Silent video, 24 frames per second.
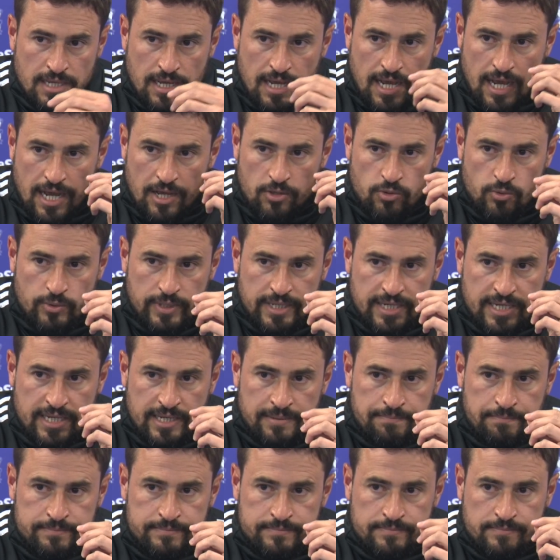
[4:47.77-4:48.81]
how do we
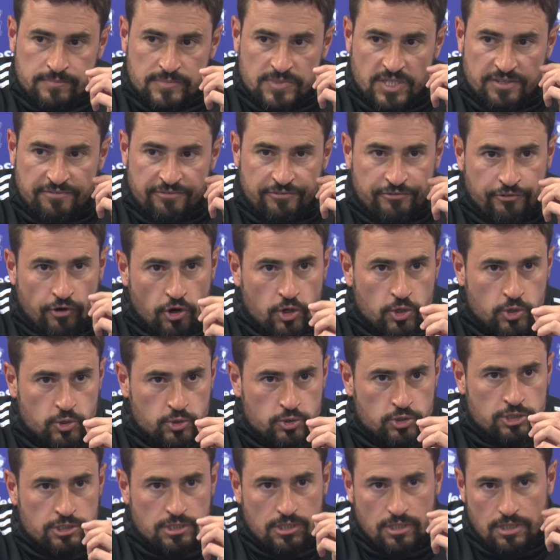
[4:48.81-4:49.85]
keep the
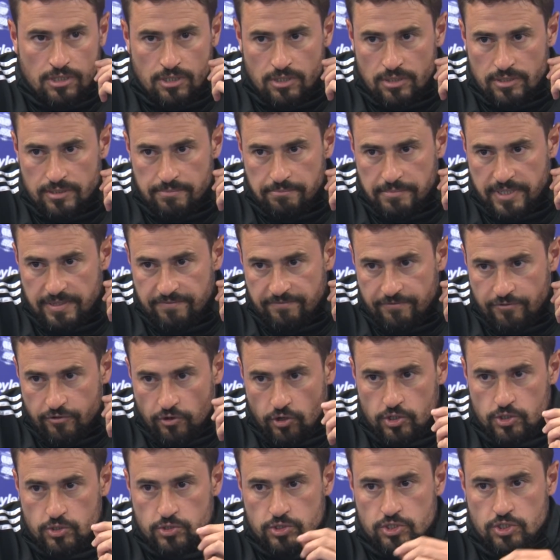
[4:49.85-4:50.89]
focus on being
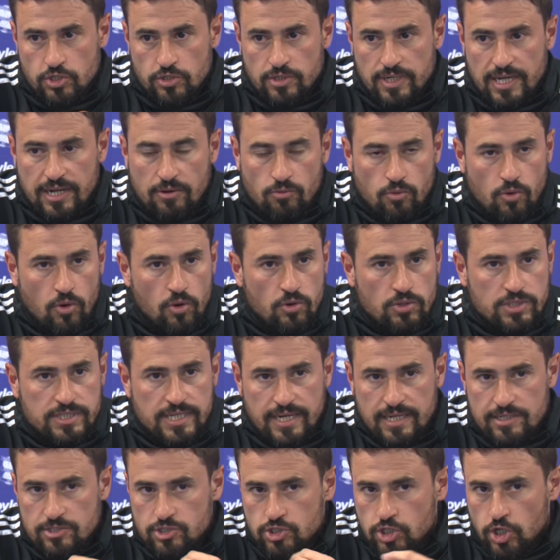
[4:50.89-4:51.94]
focused on our roles and
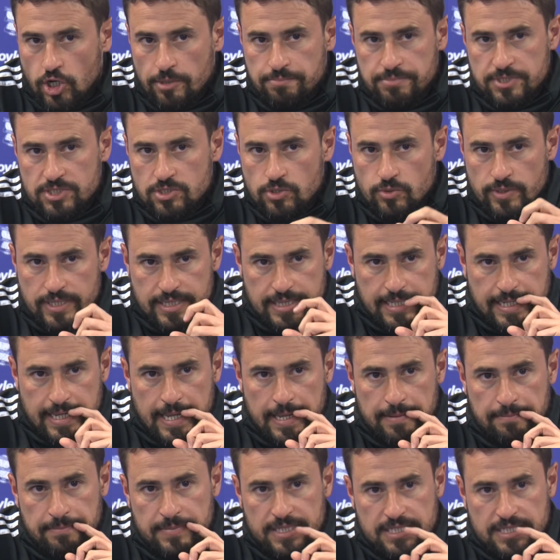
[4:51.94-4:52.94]
our jobs during the game,